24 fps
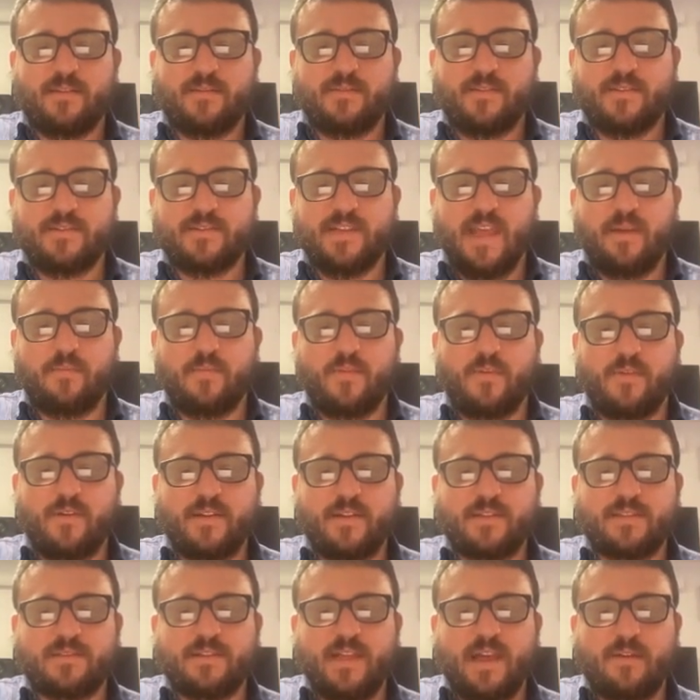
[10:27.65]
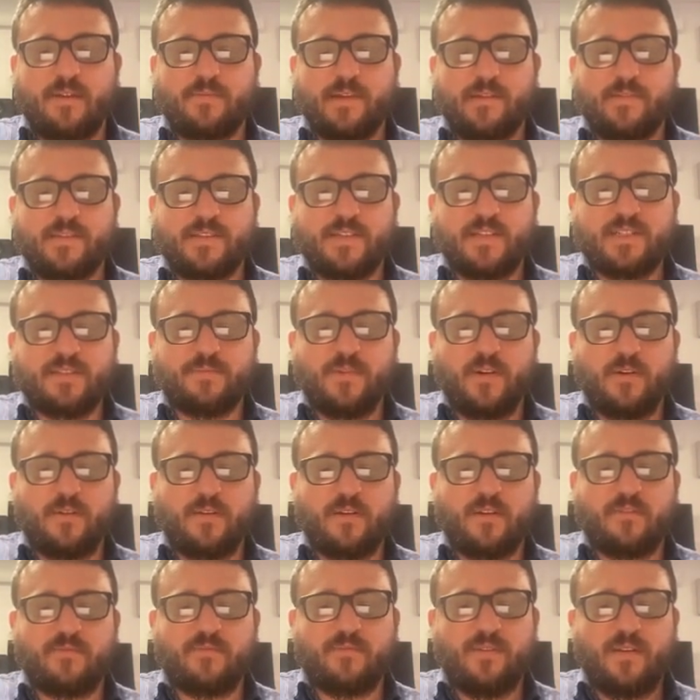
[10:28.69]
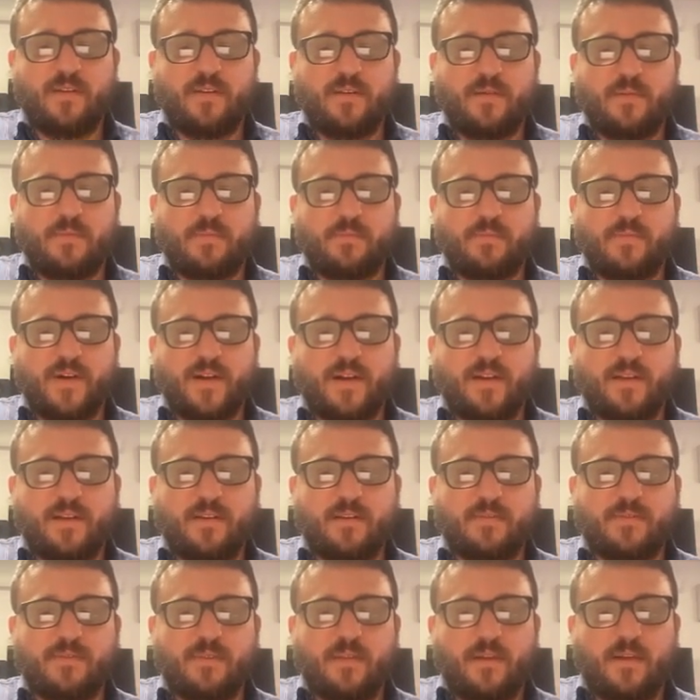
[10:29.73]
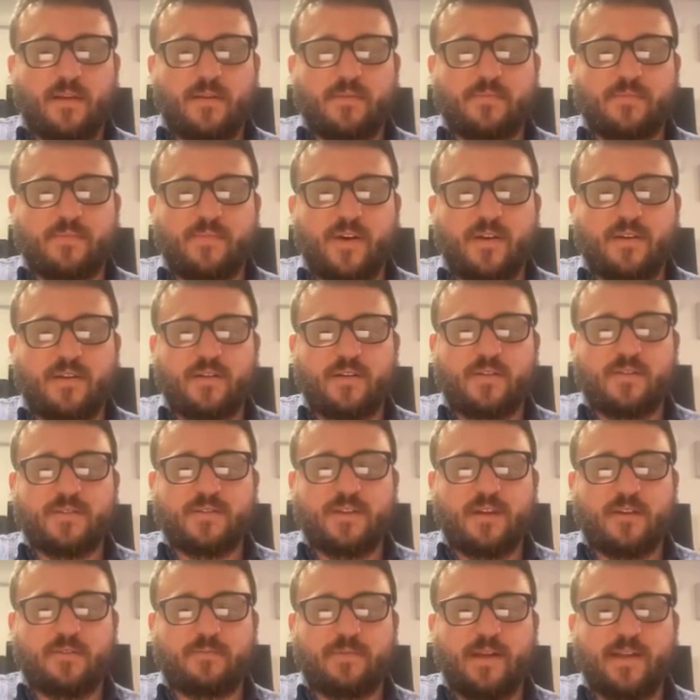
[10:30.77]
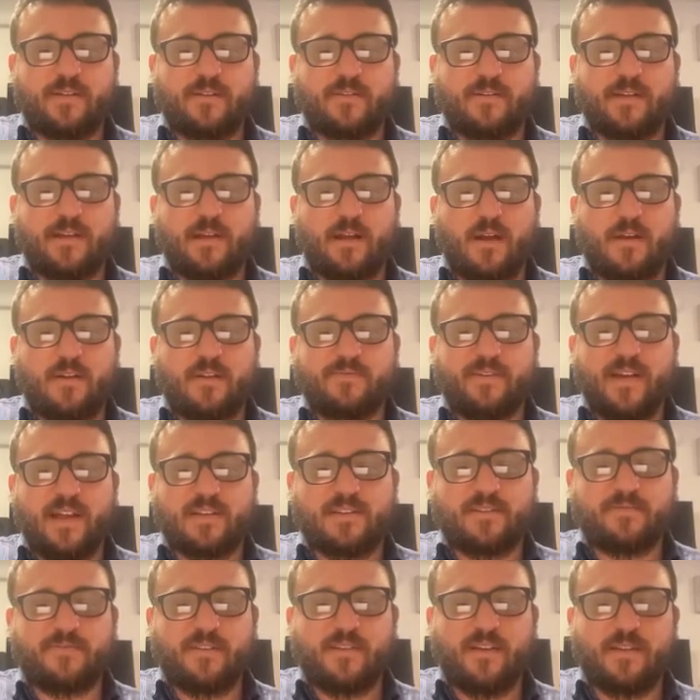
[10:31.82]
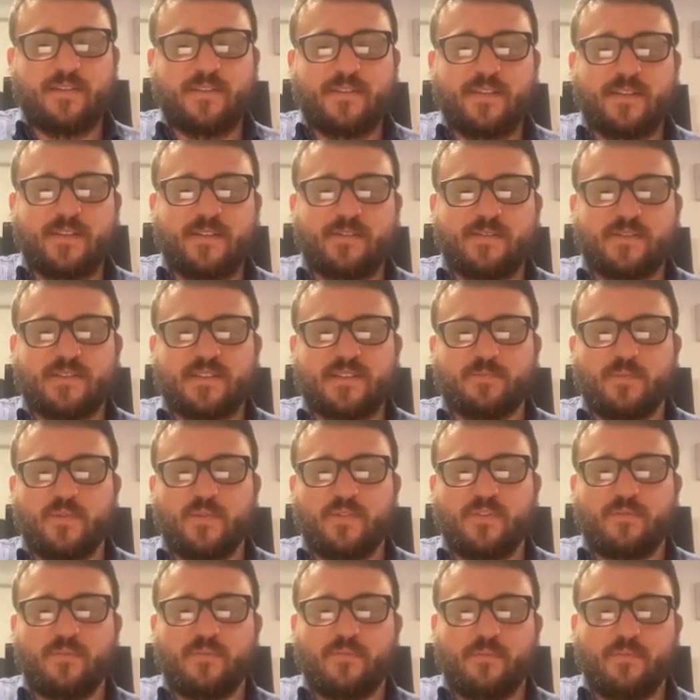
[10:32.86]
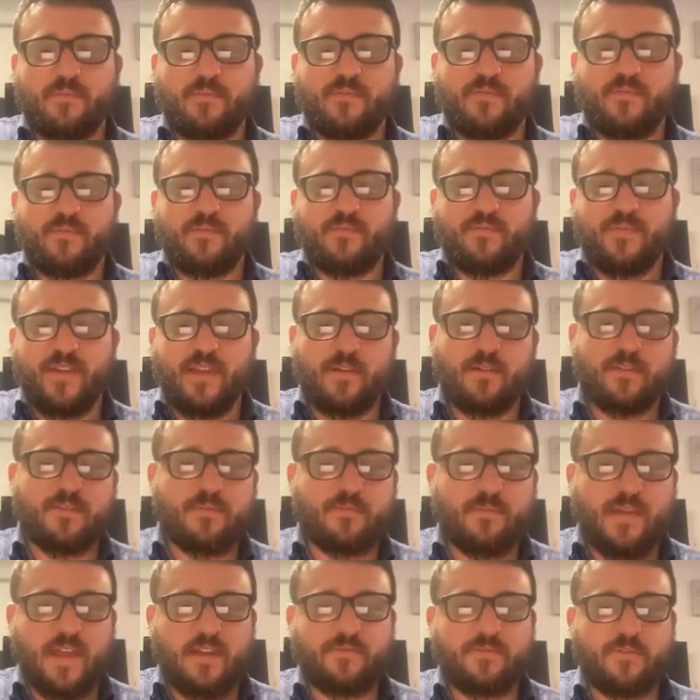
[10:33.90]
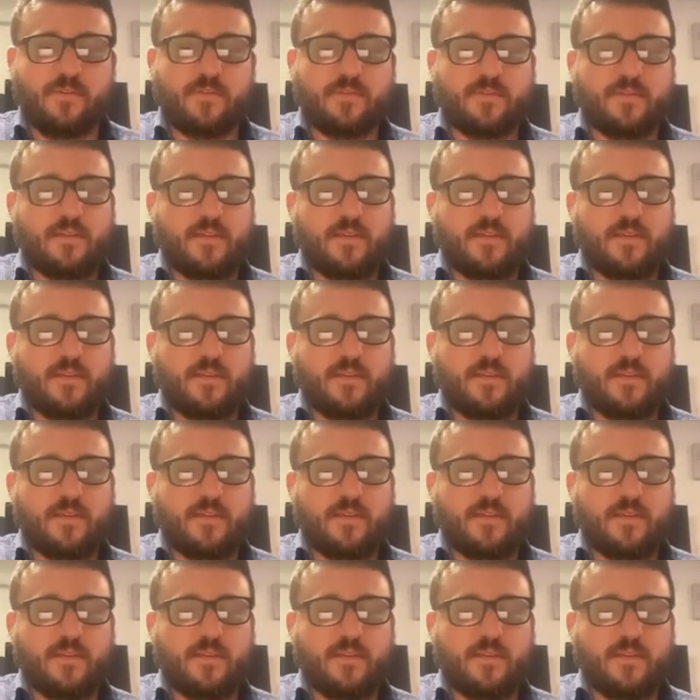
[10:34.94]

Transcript: The same noise that we just spoke of, but particles are rendering artifacts of a continuous smooth field manifold.